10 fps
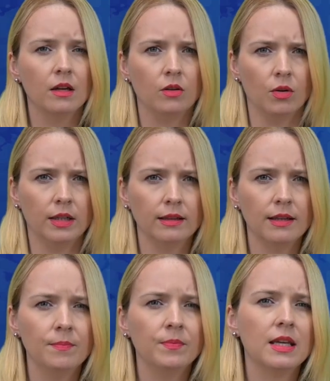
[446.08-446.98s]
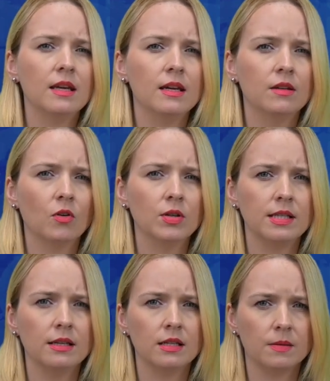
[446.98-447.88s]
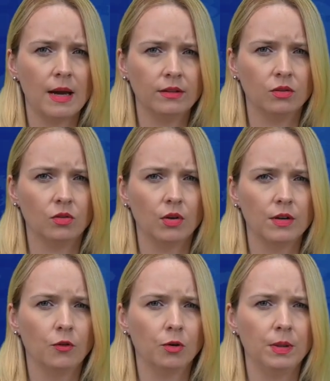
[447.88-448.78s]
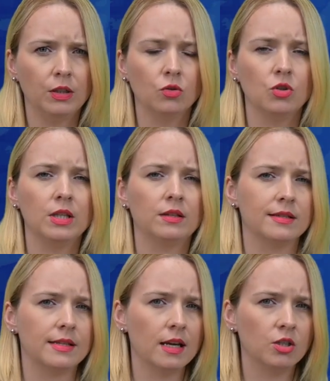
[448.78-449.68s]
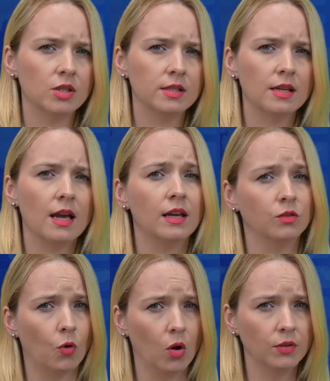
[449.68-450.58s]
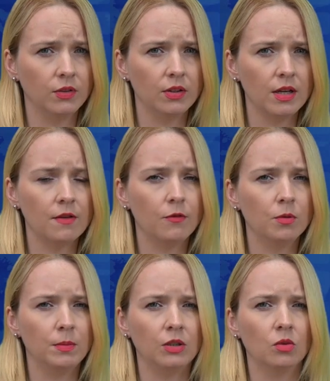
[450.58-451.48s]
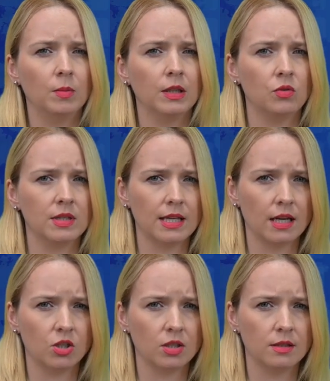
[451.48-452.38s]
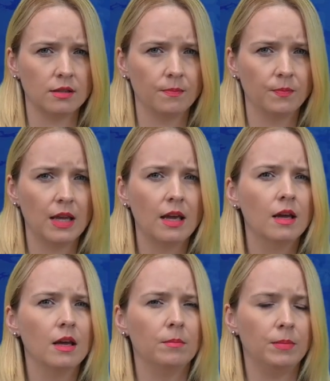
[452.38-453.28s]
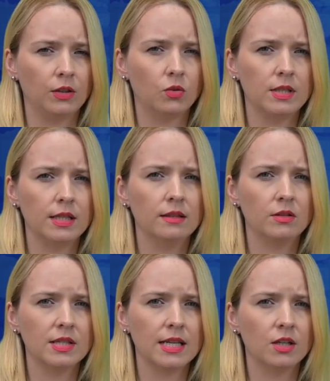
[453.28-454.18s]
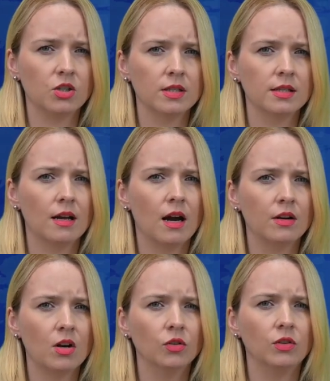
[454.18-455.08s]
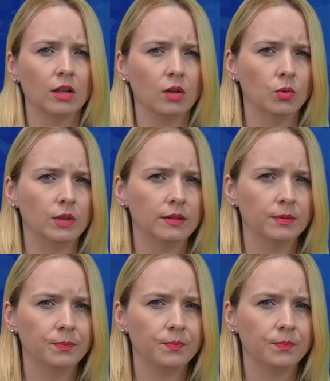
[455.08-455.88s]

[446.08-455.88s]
Currently, e-invoicing is mandatory for B2G transactions and voluntary for B2B transactions. B2C transactions are not included.